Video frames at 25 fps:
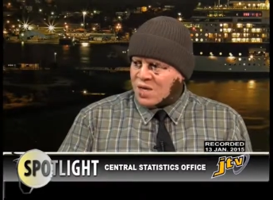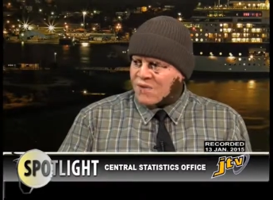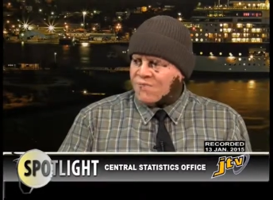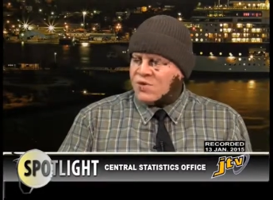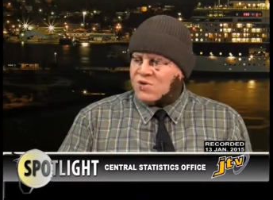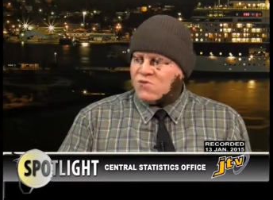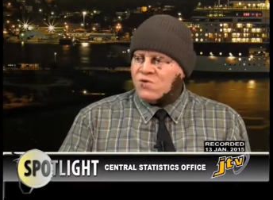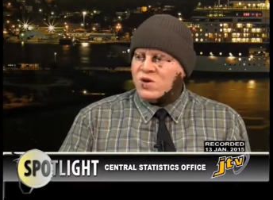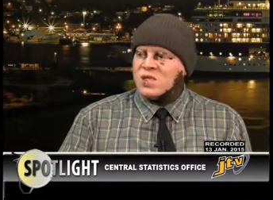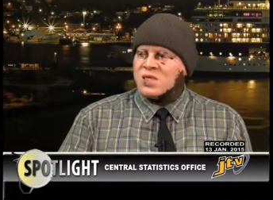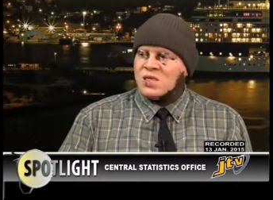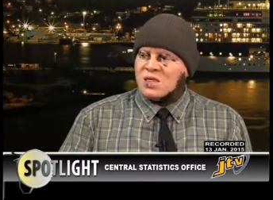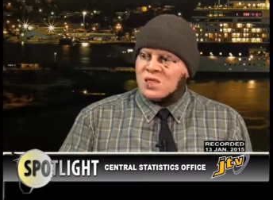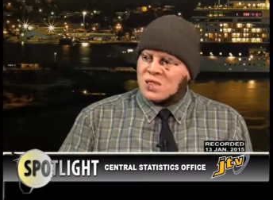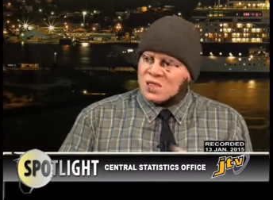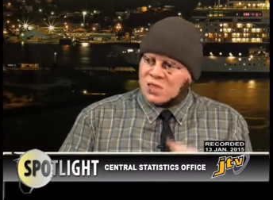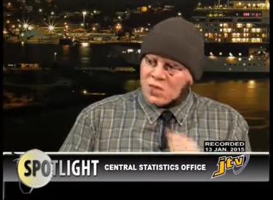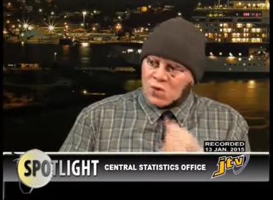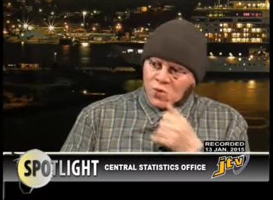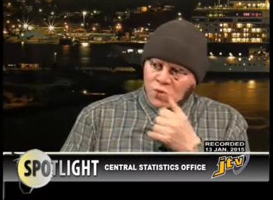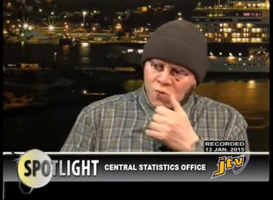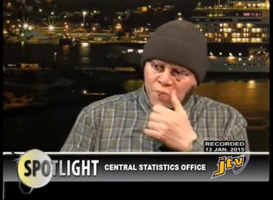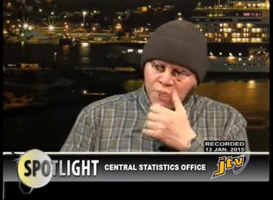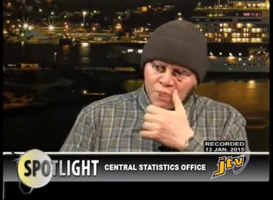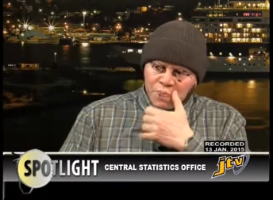If the rate is
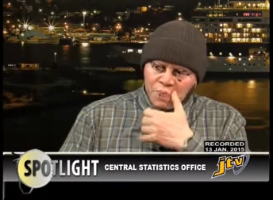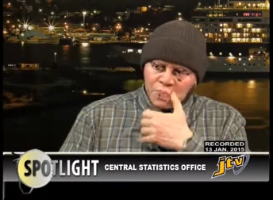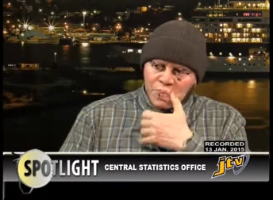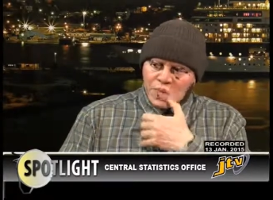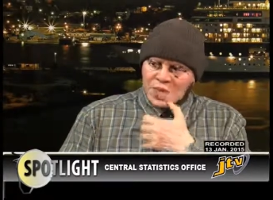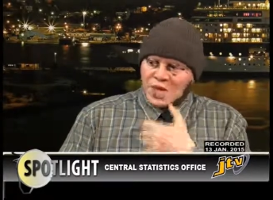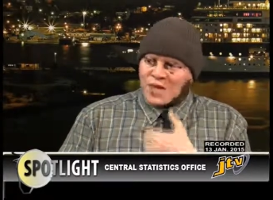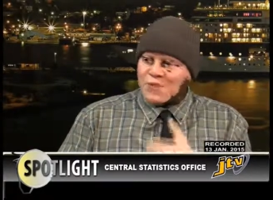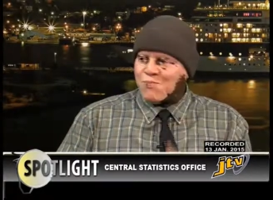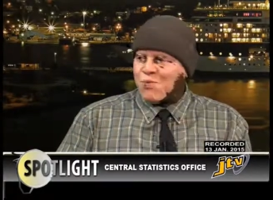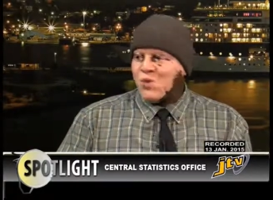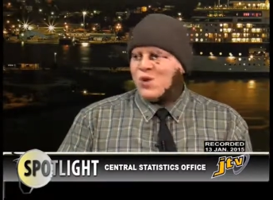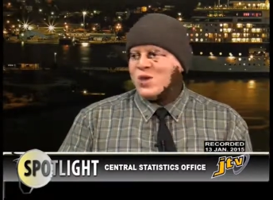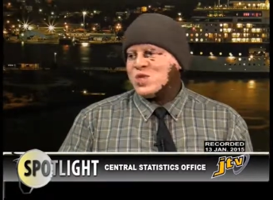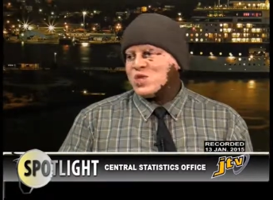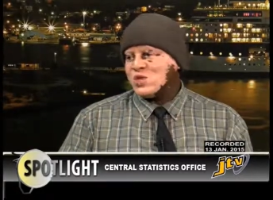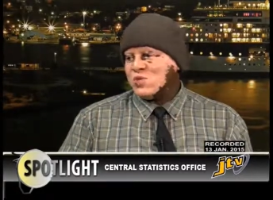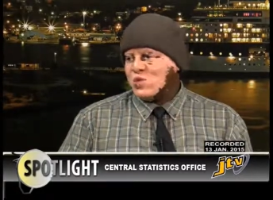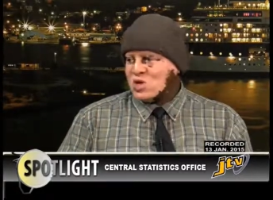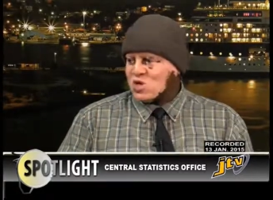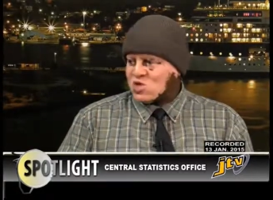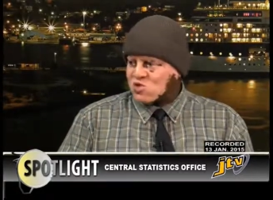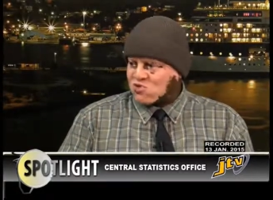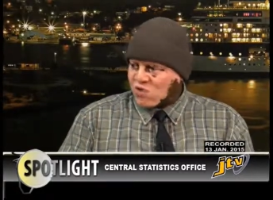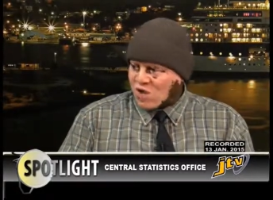low, it points
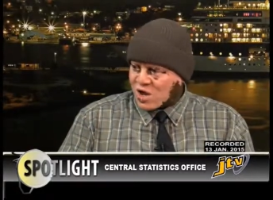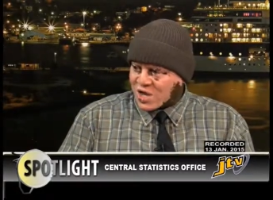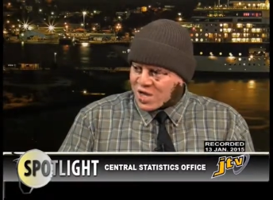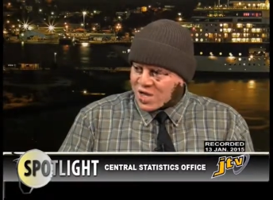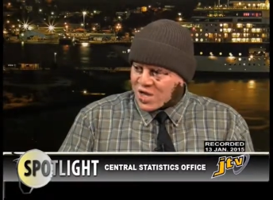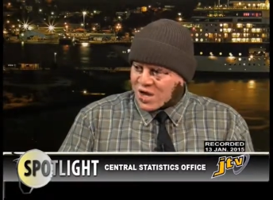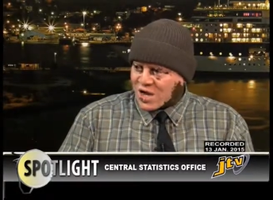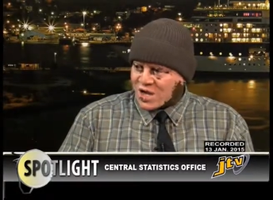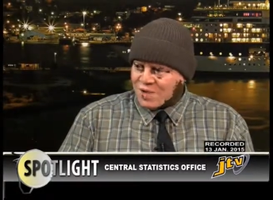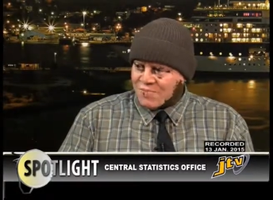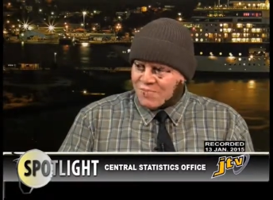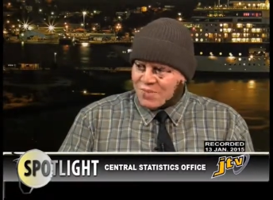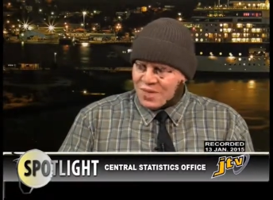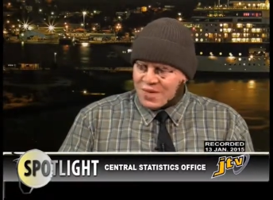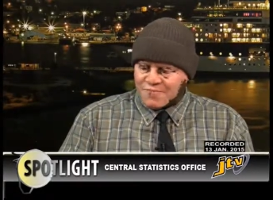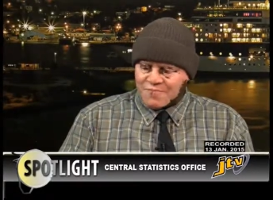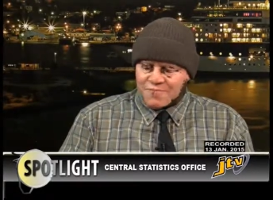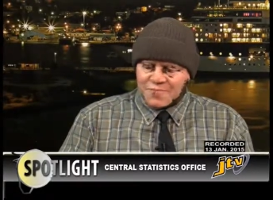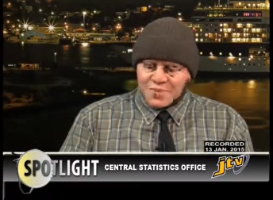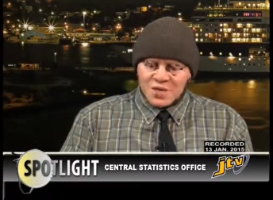to a strong economy.